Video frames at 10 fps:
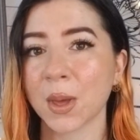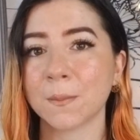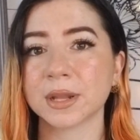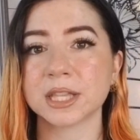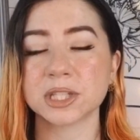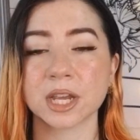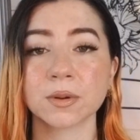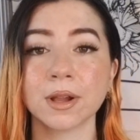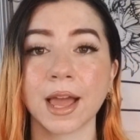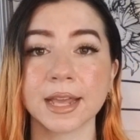But the
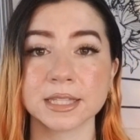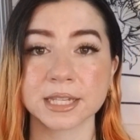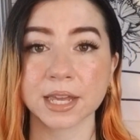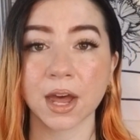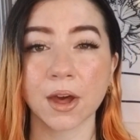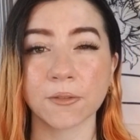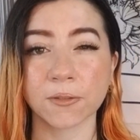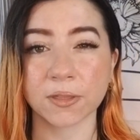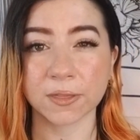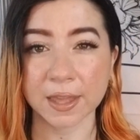general idea of
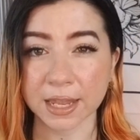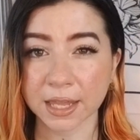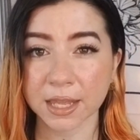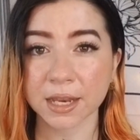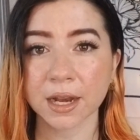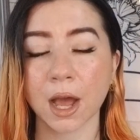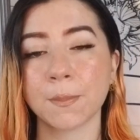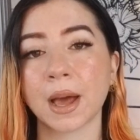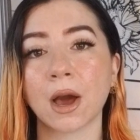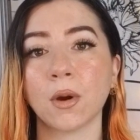thinking
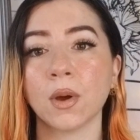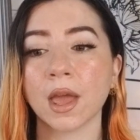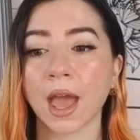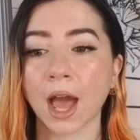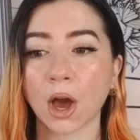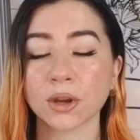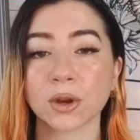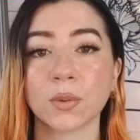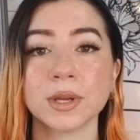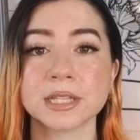about how
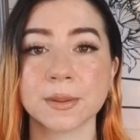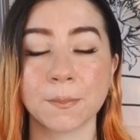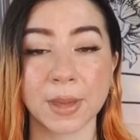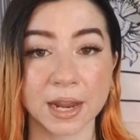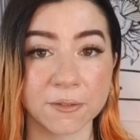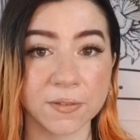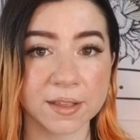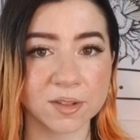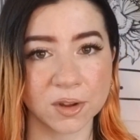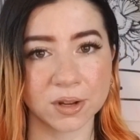you're going to
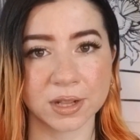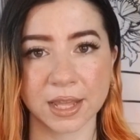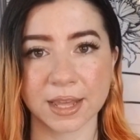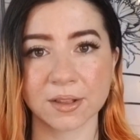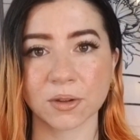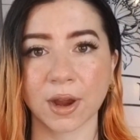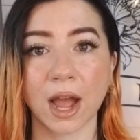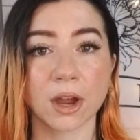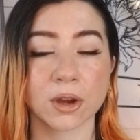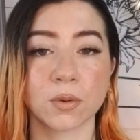manifest certain things or
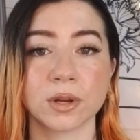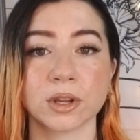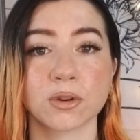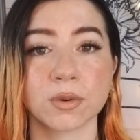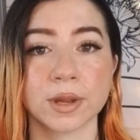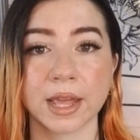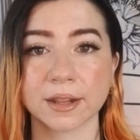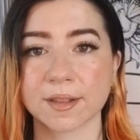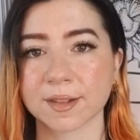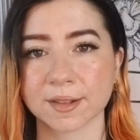how you're going to create
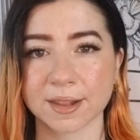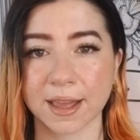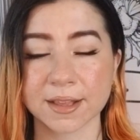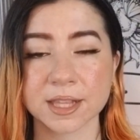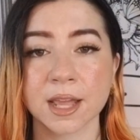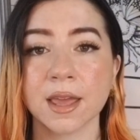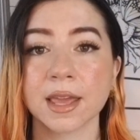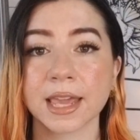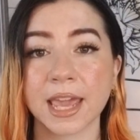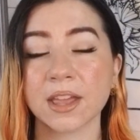the success
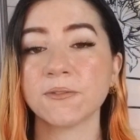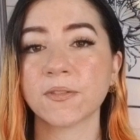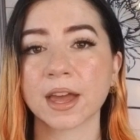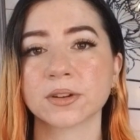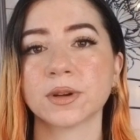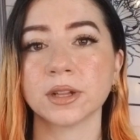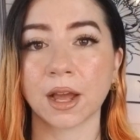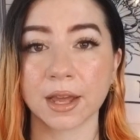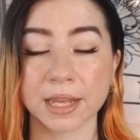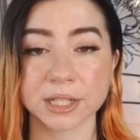can factor a
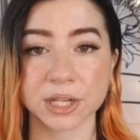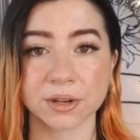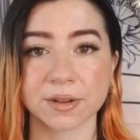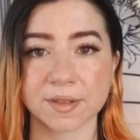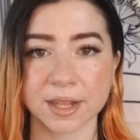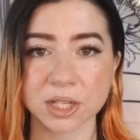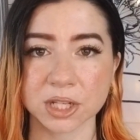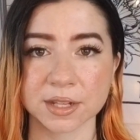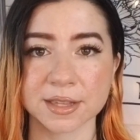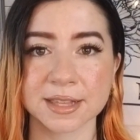lot into your
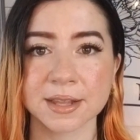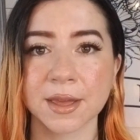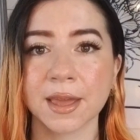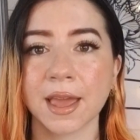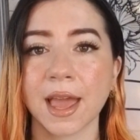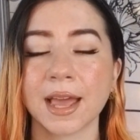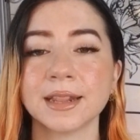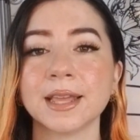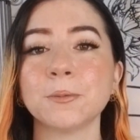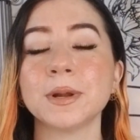decisions.
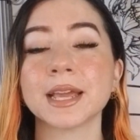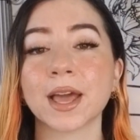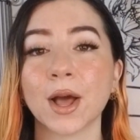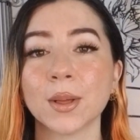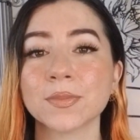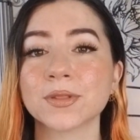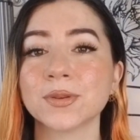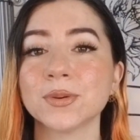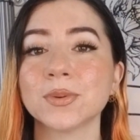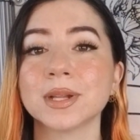And then when it comes
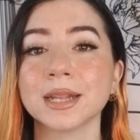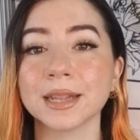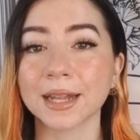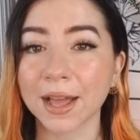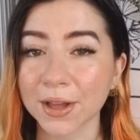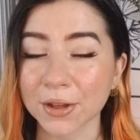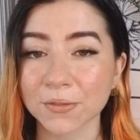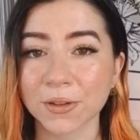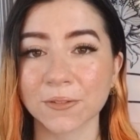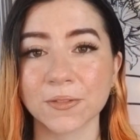to
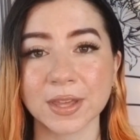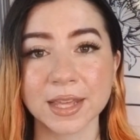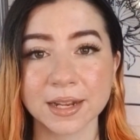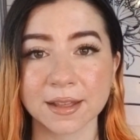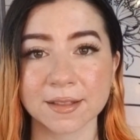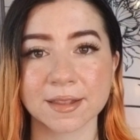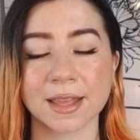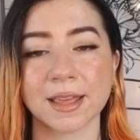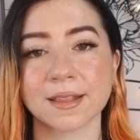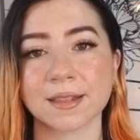love, Venus
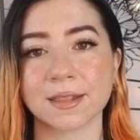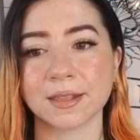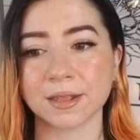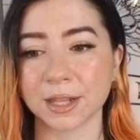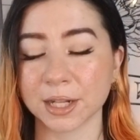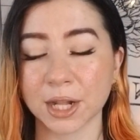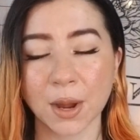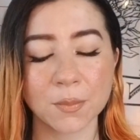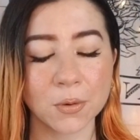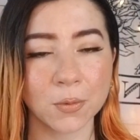is the
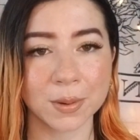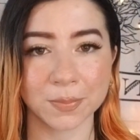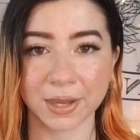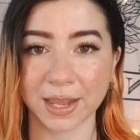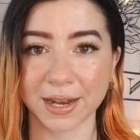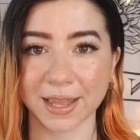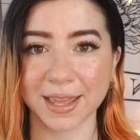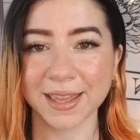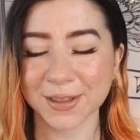#1 planet